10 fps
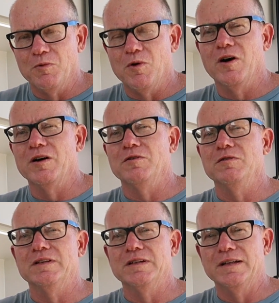my
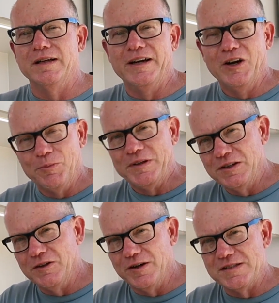while helping
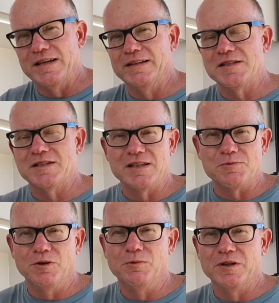you guys out.
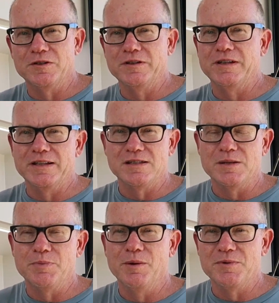That's what I want to do here. This is
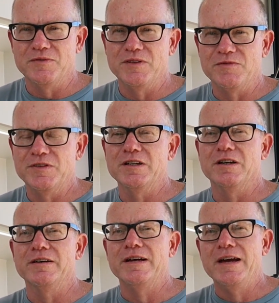the purpose of this
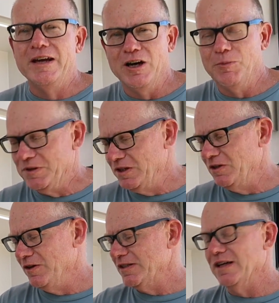video, helping you
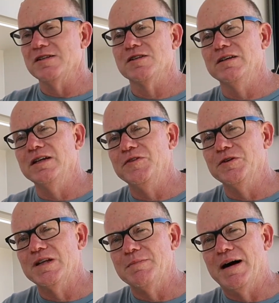guys out. So if
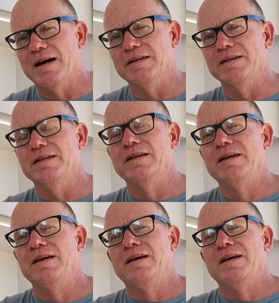you're in the market,
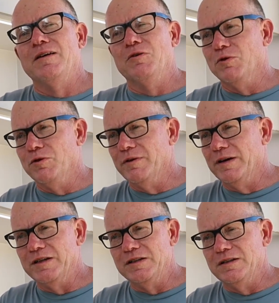
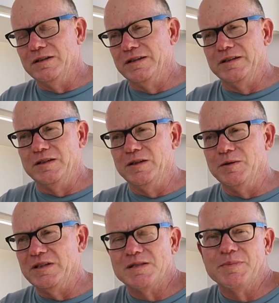or
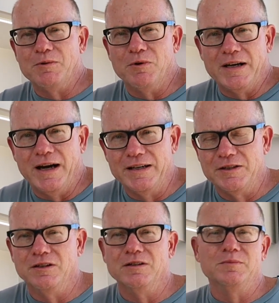it doesn't matter what car
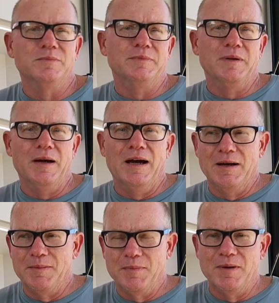you got,
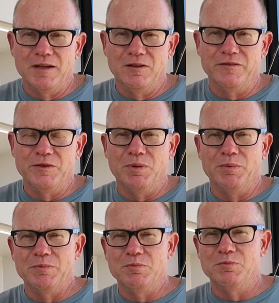a lot of you
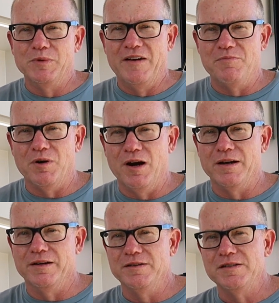probably have
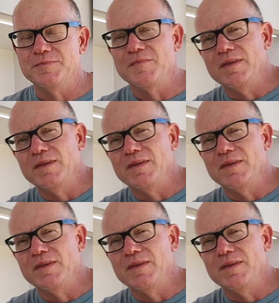Prados.